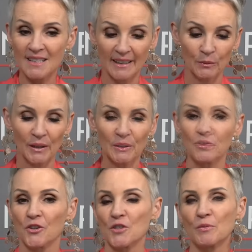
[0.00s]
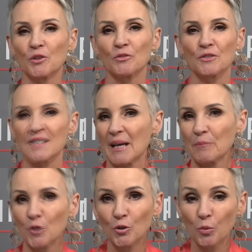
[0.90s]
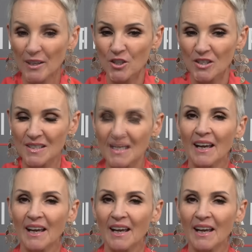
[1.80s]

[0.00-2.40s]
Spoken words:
I can wear it with those beautiful same nude wedges.